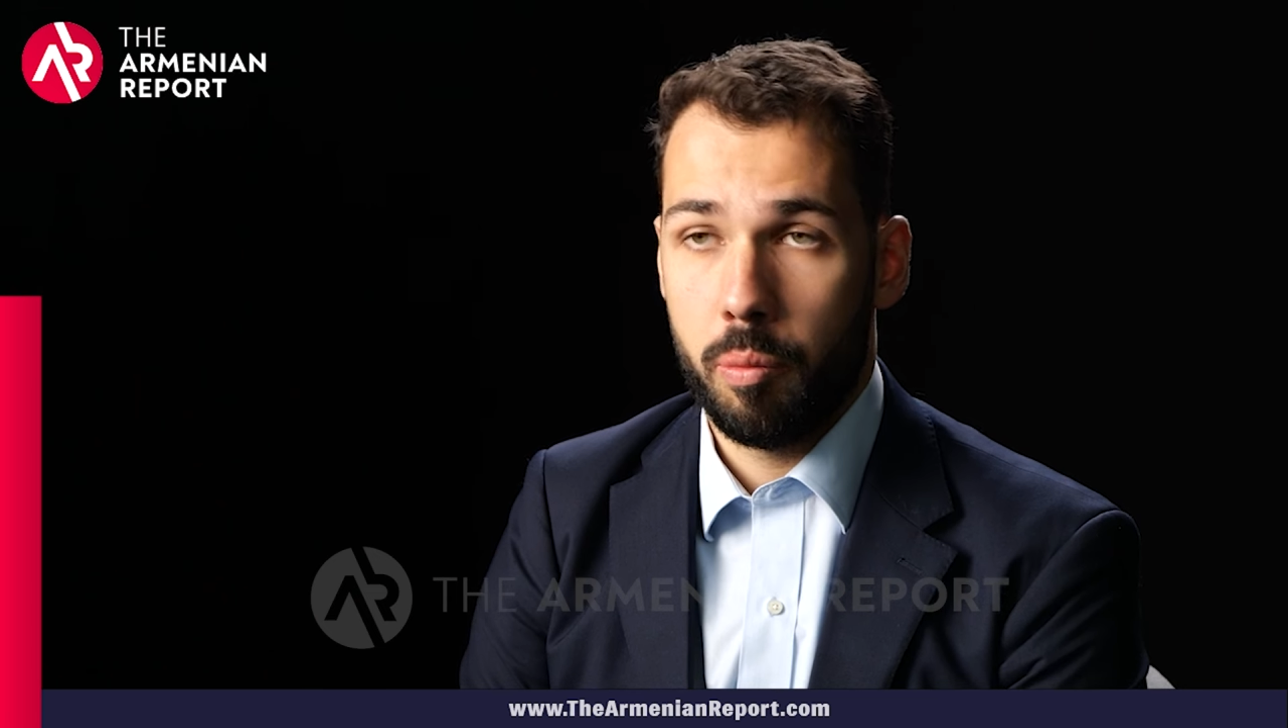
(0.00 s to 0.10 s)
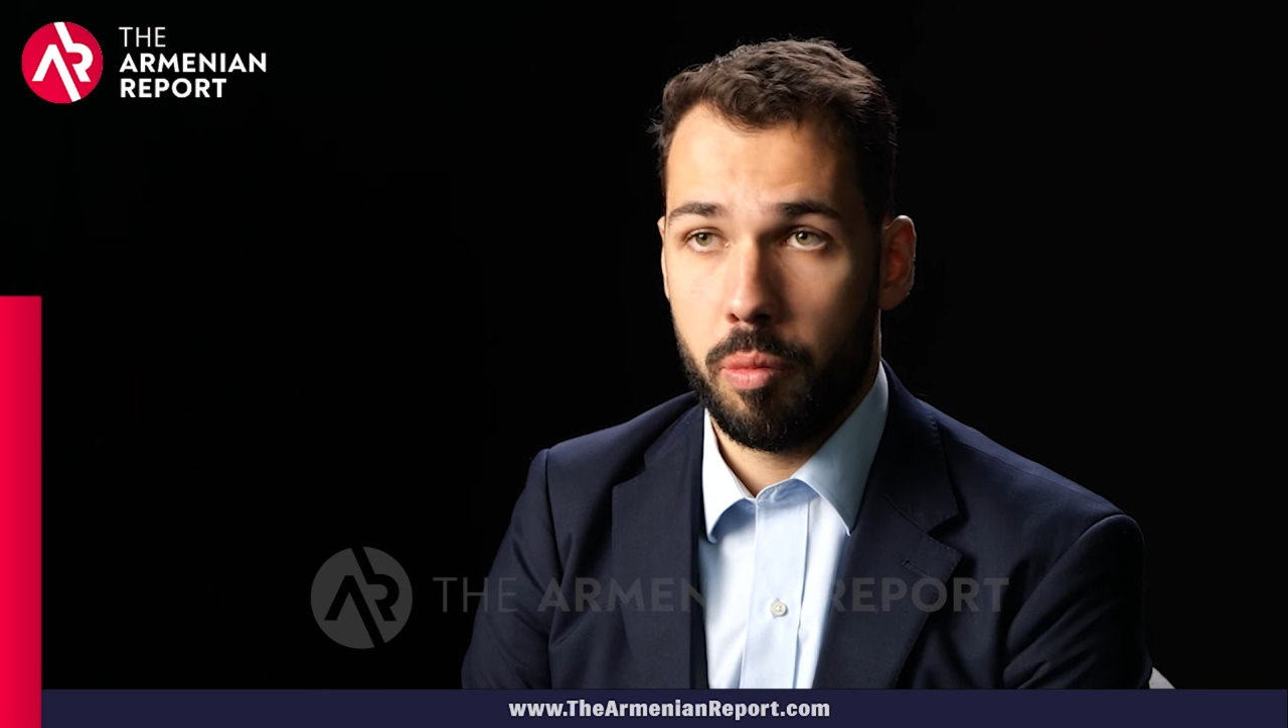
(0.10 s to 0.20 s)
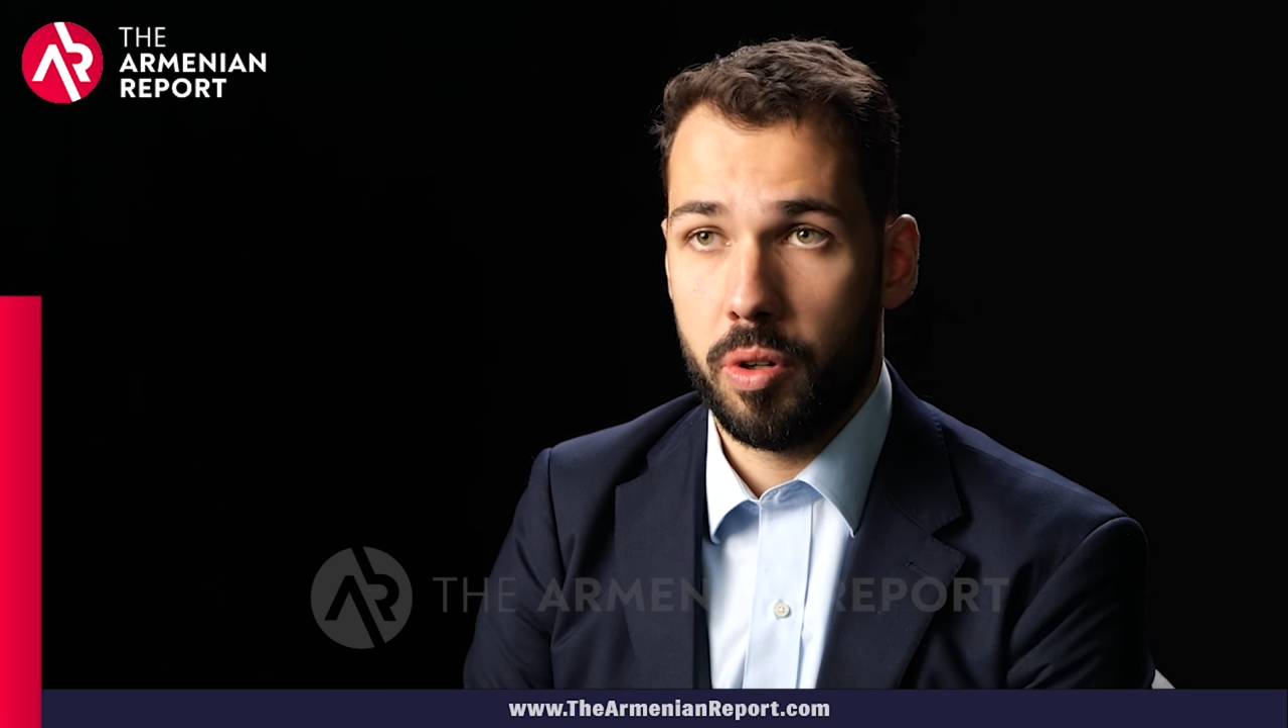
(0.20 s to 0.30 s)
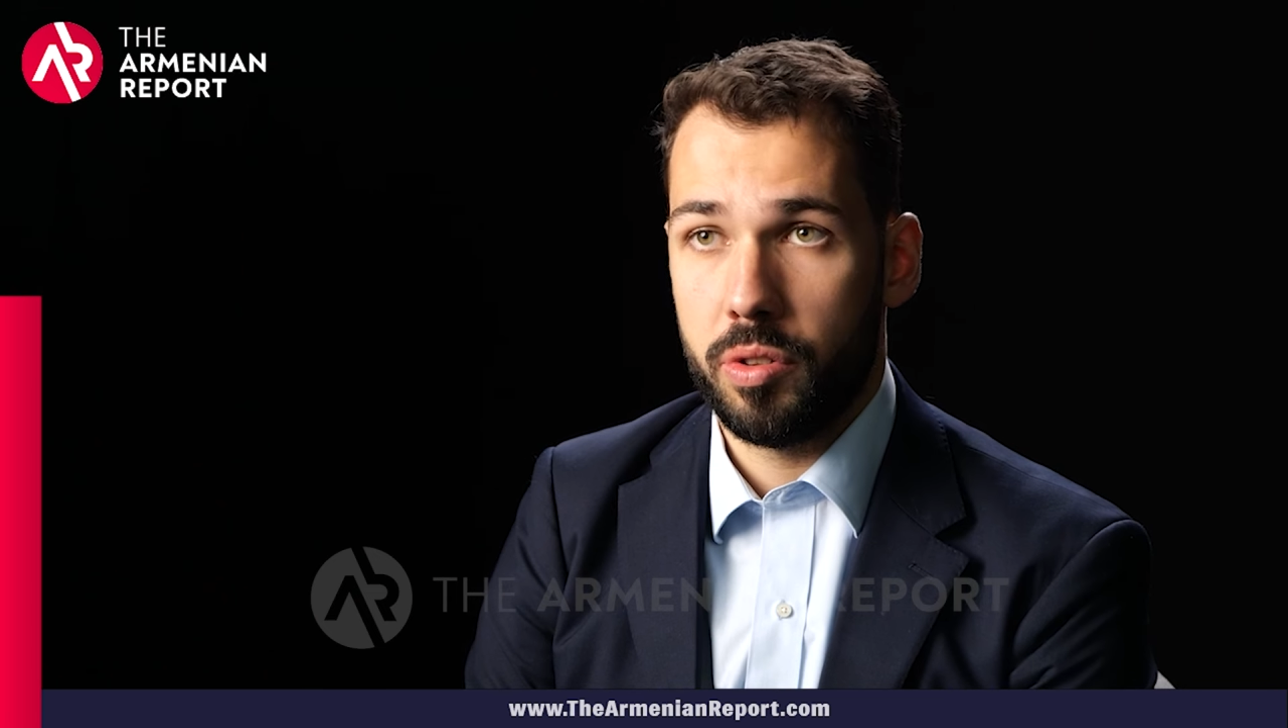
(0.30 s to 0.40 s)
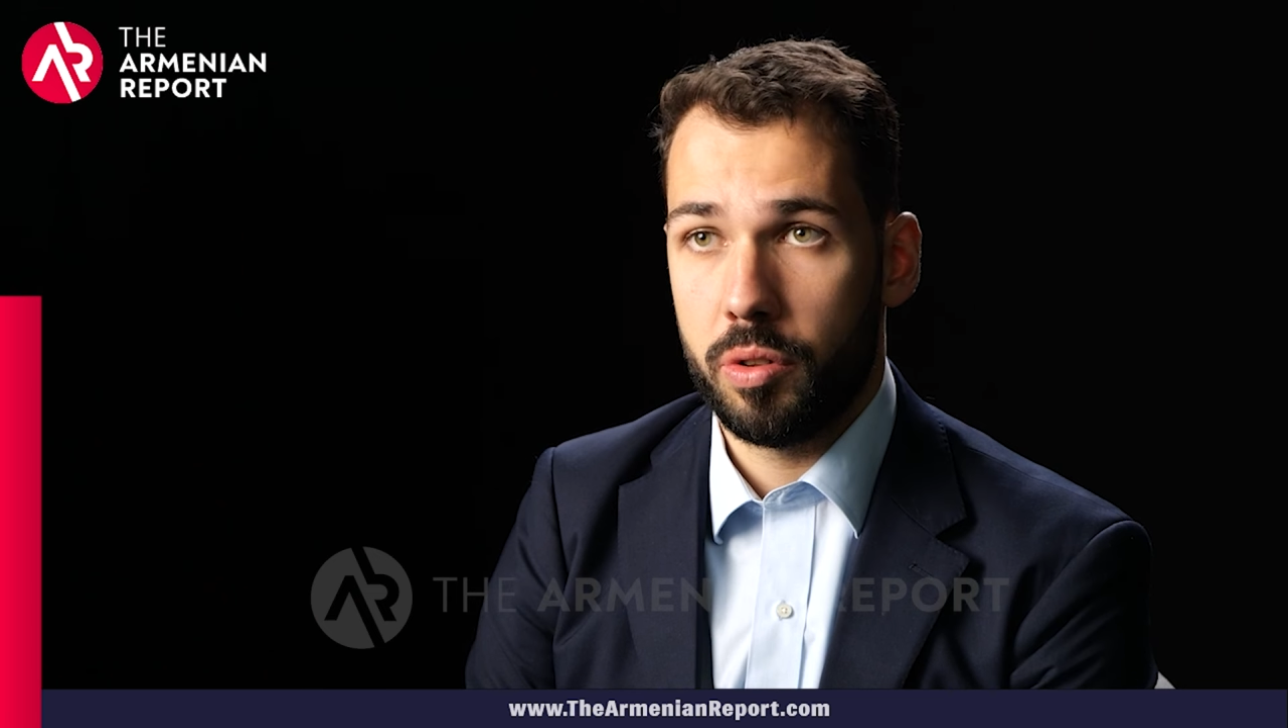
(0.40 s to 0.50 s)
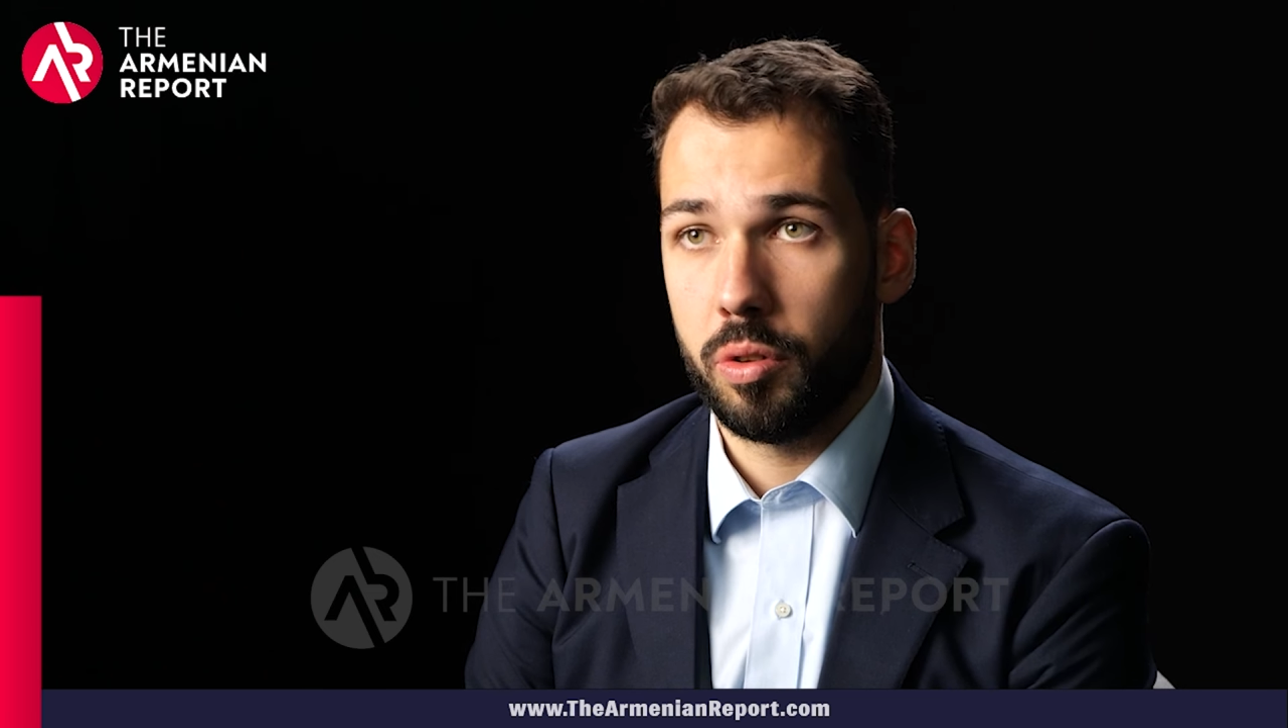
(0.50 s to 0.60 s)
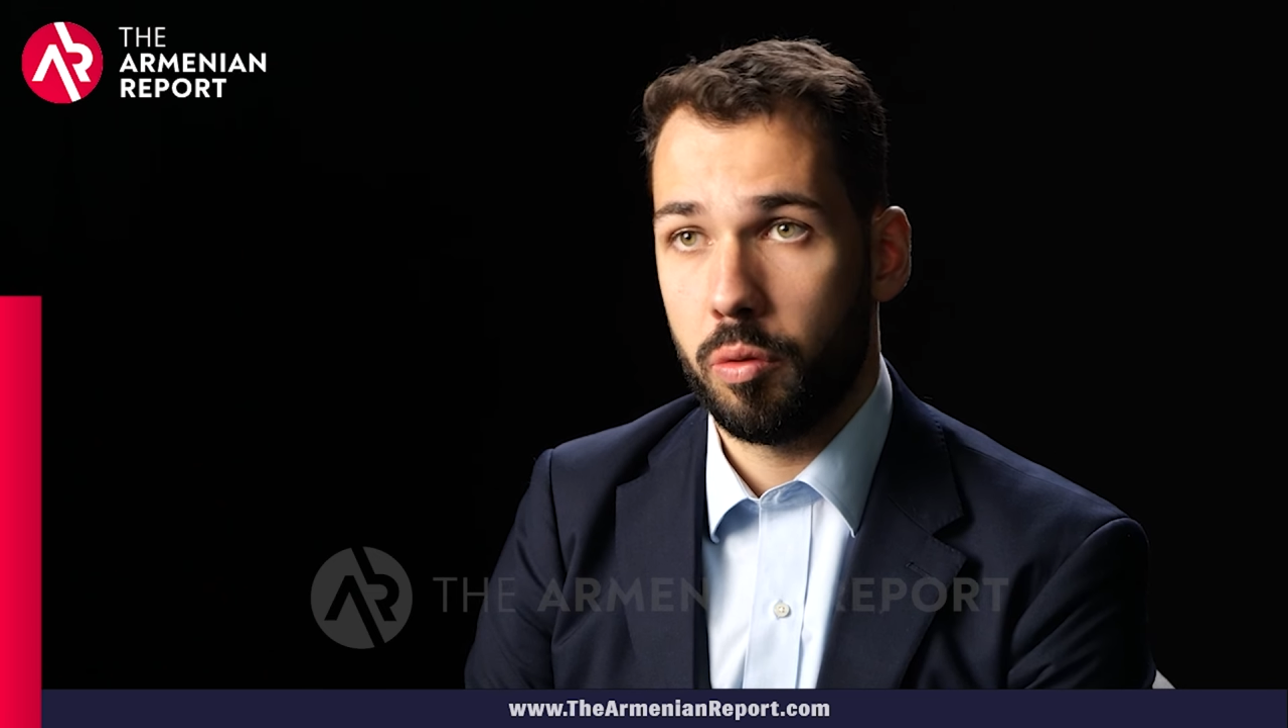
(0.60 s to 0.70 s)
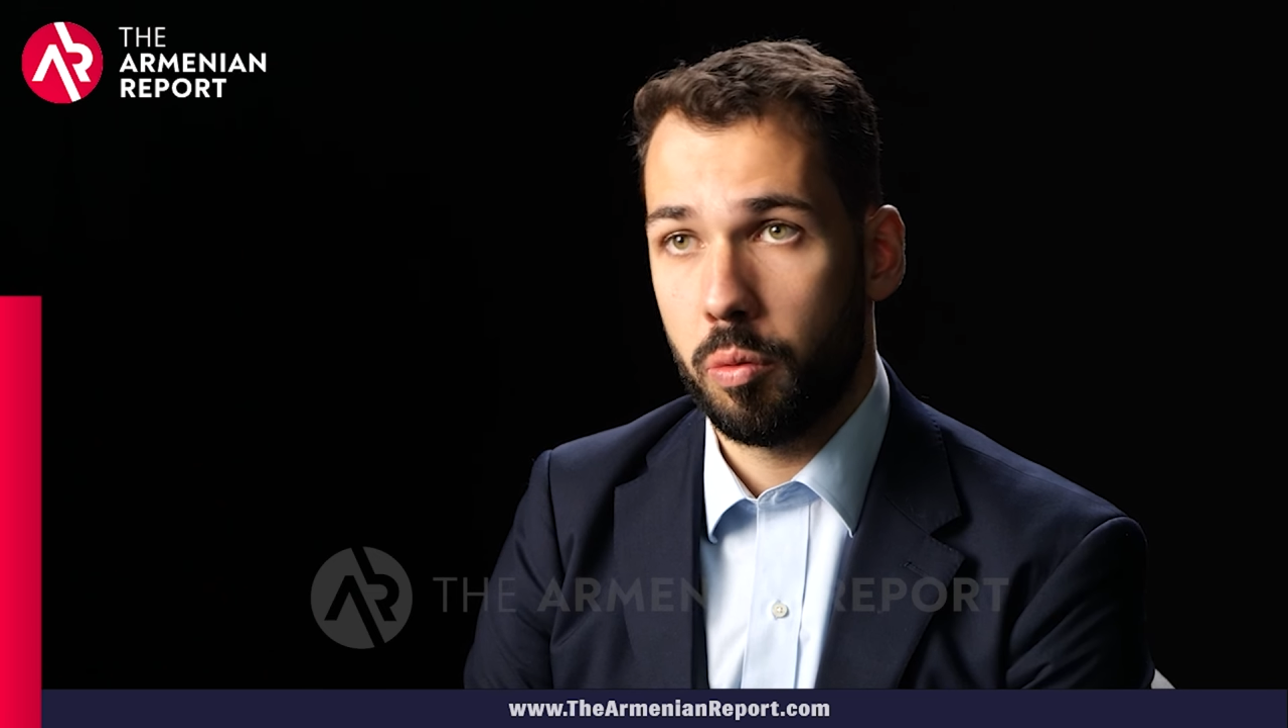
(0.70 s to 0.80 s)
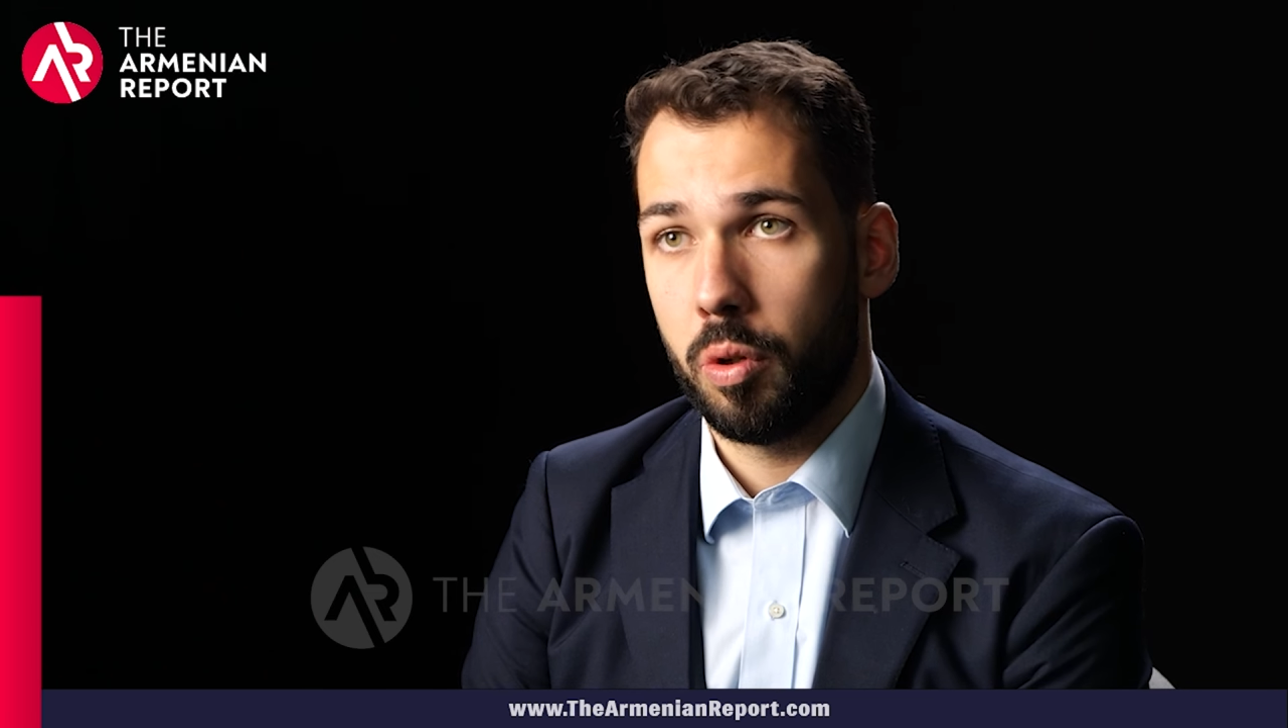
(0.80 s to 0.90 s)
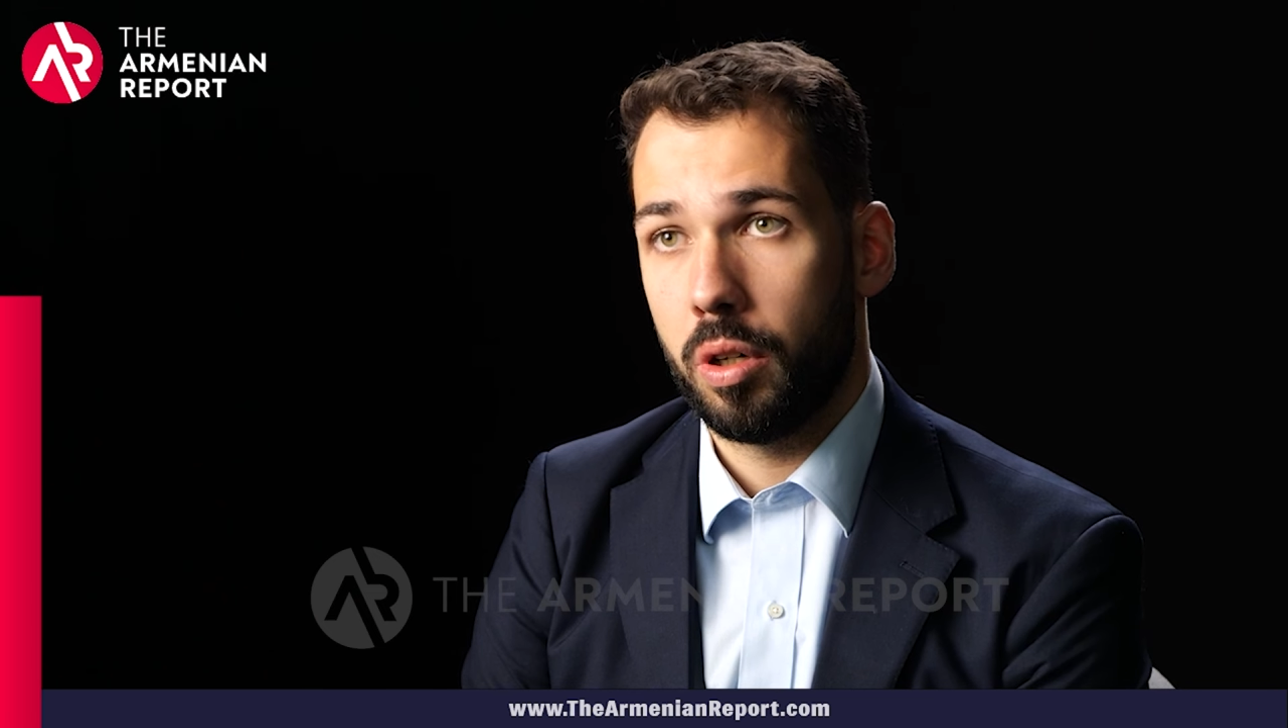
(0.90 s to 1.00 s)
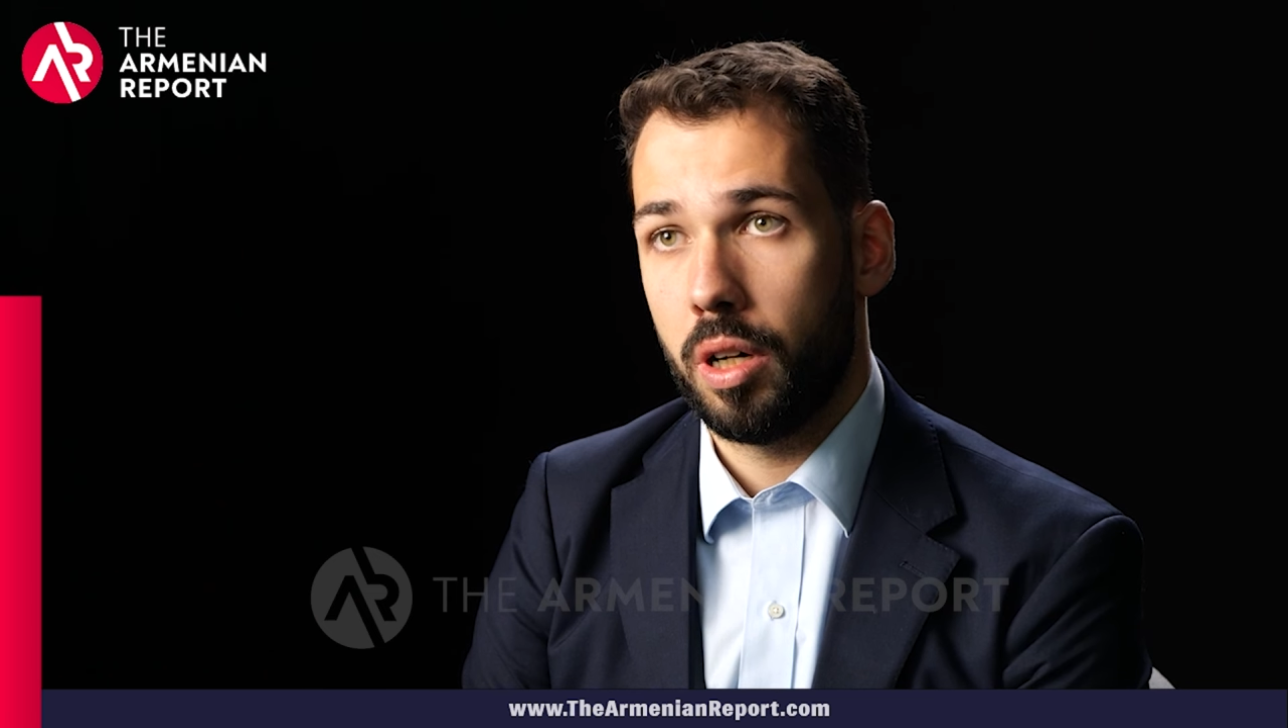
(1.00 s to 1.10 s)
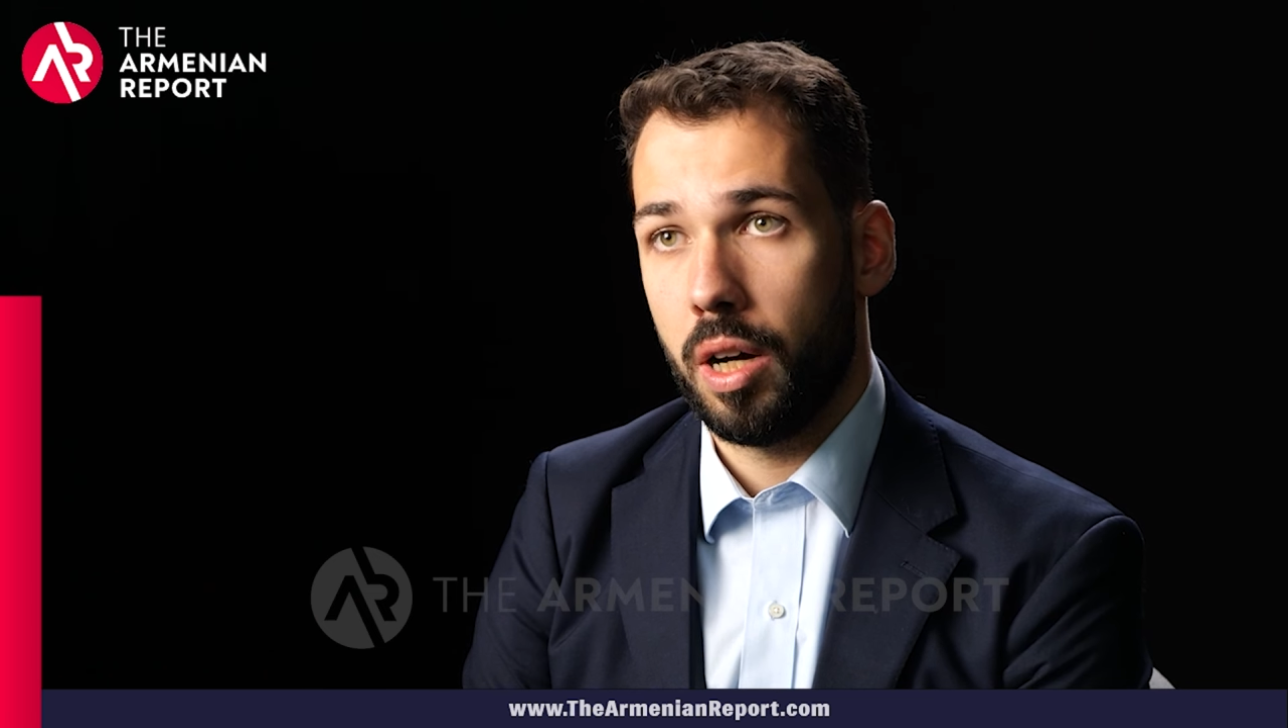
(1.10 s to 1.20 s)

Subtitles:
prisoners of war